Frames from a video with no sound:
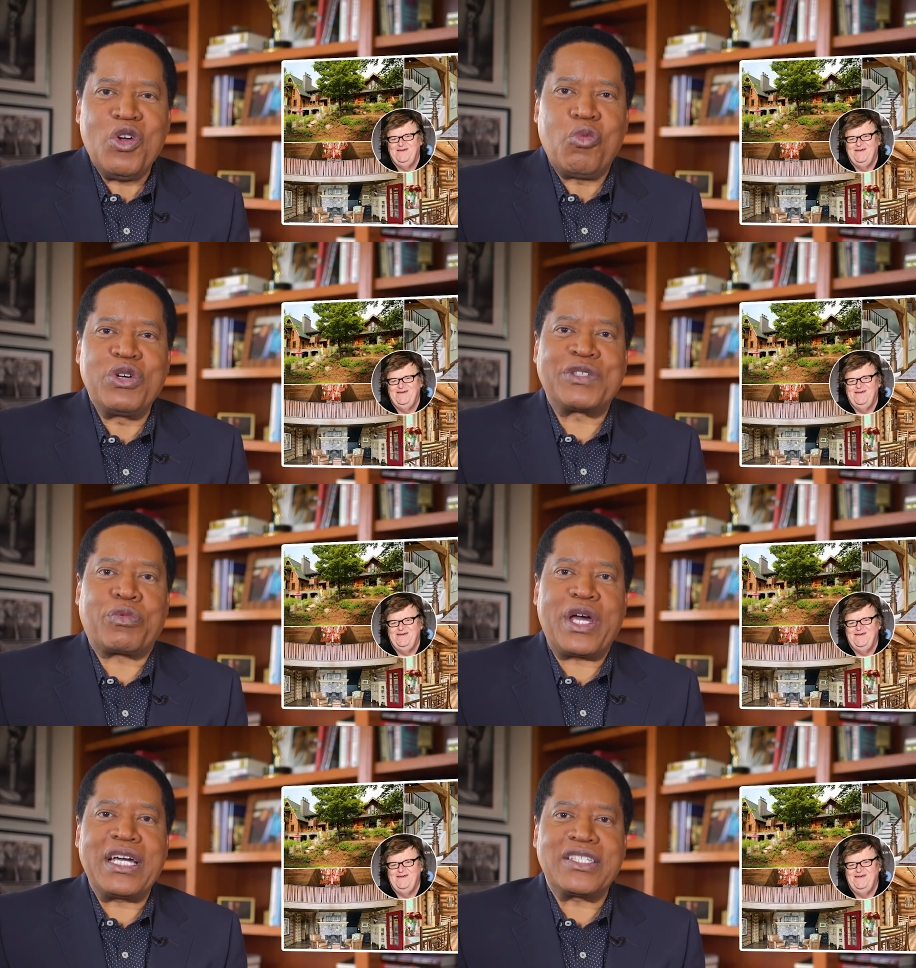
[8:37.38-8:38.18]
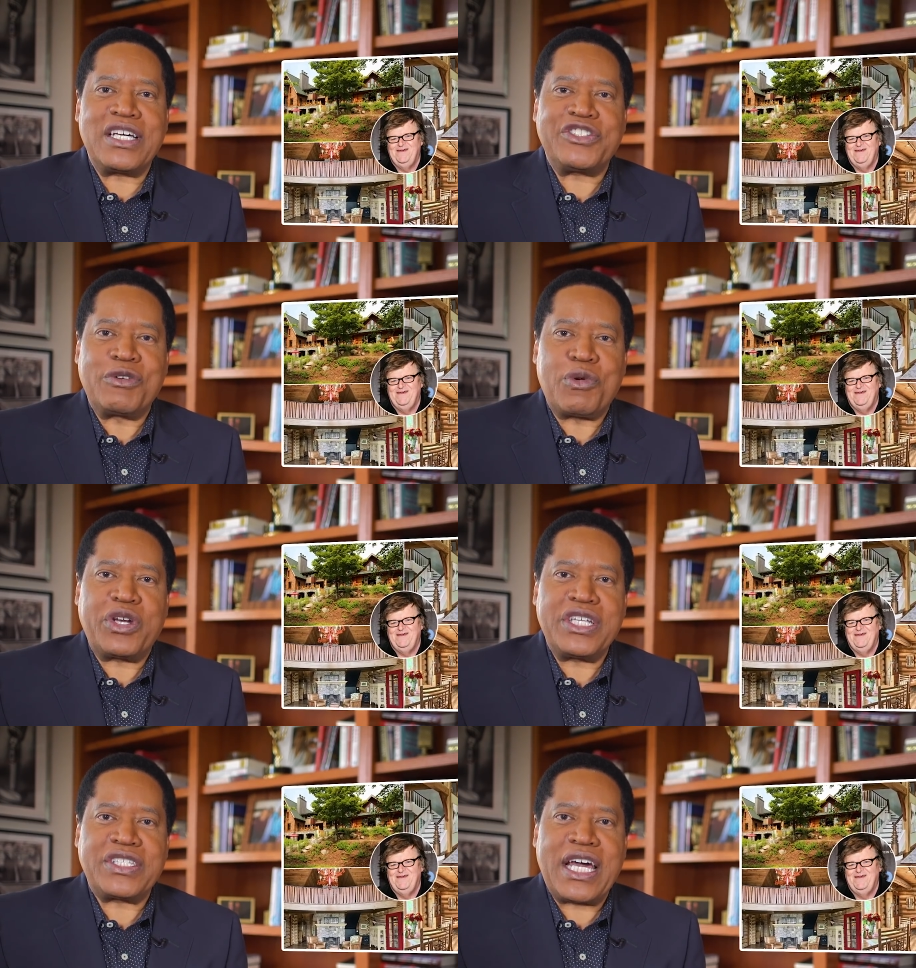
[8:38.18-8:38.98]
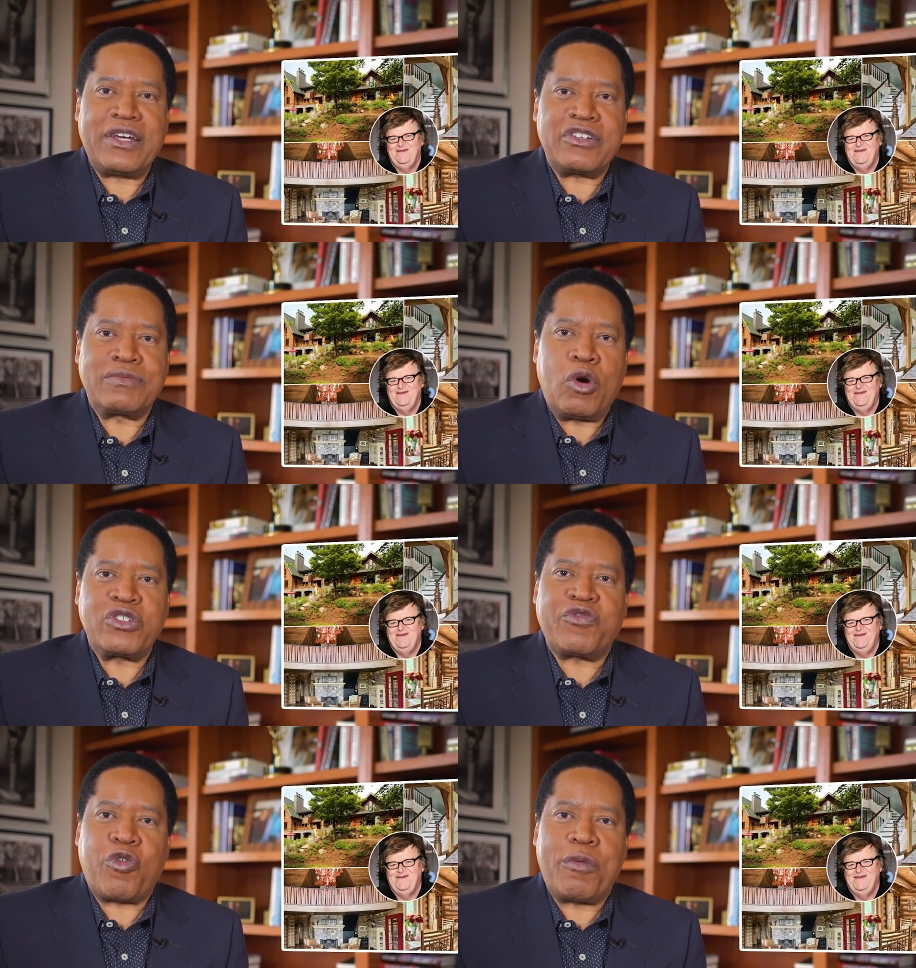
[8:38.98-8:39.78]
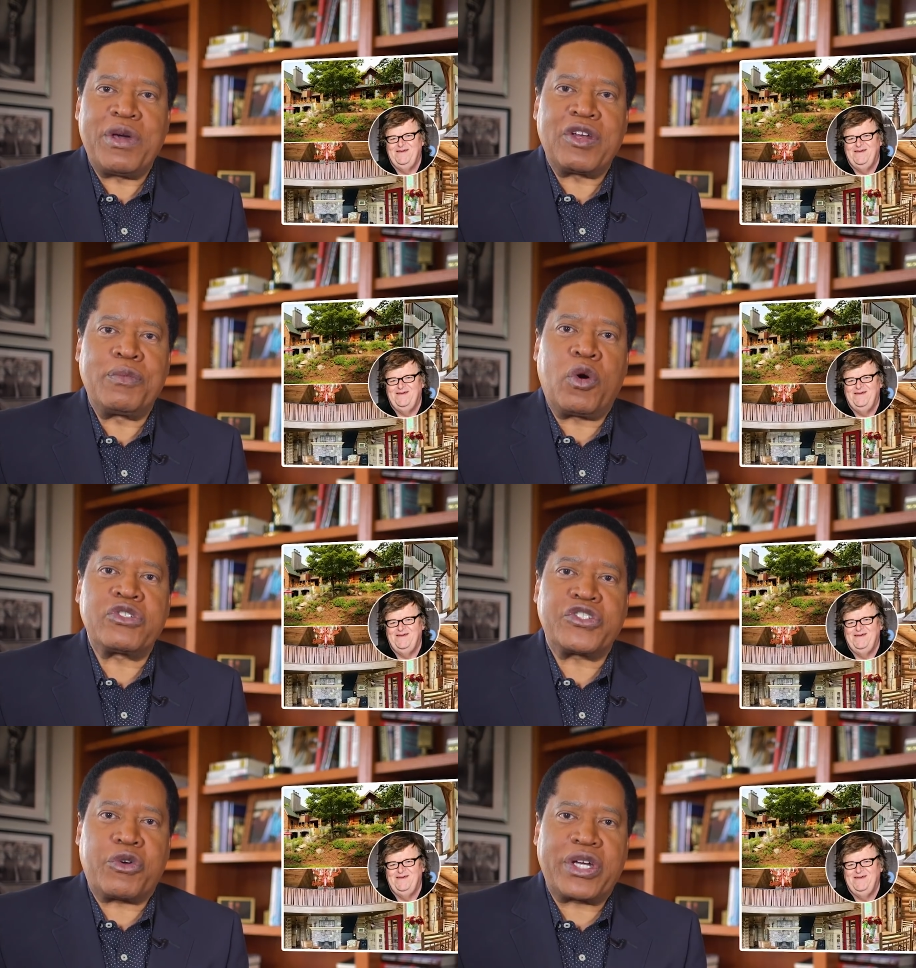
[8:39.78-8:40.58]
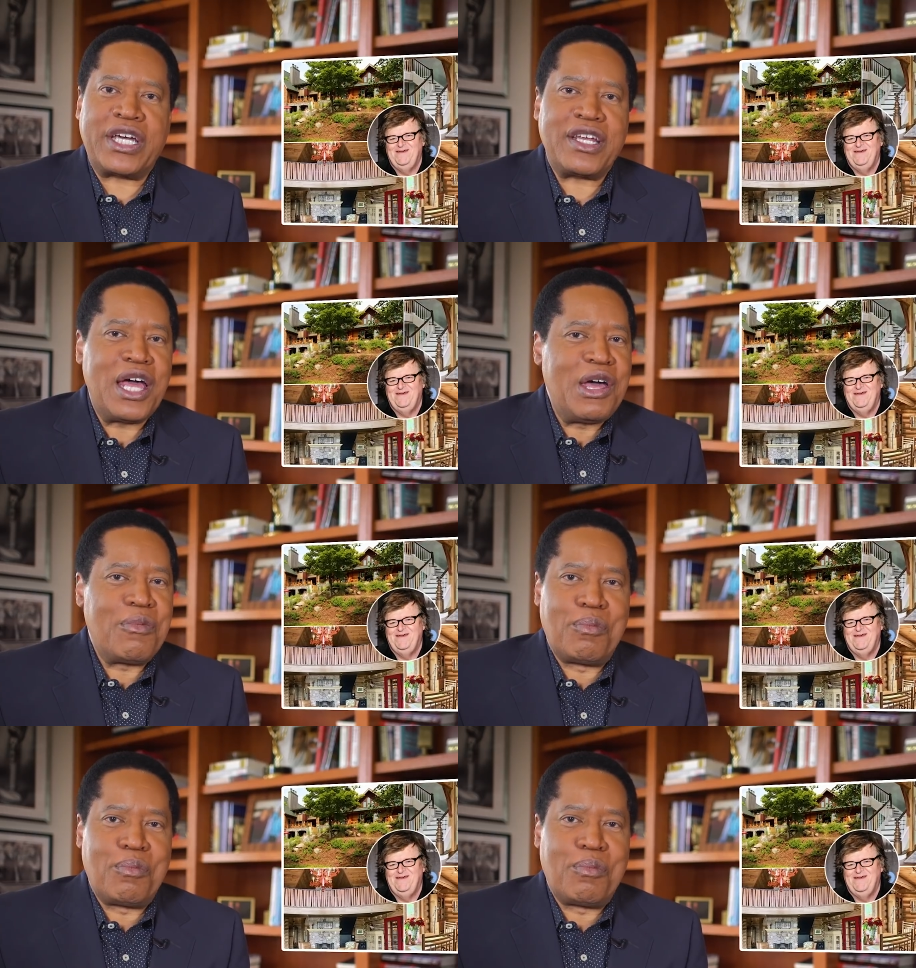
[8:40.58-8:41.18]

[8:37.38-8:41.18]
Speaker 1: Which brings us to Bernie Sanders' most formidable surrogate,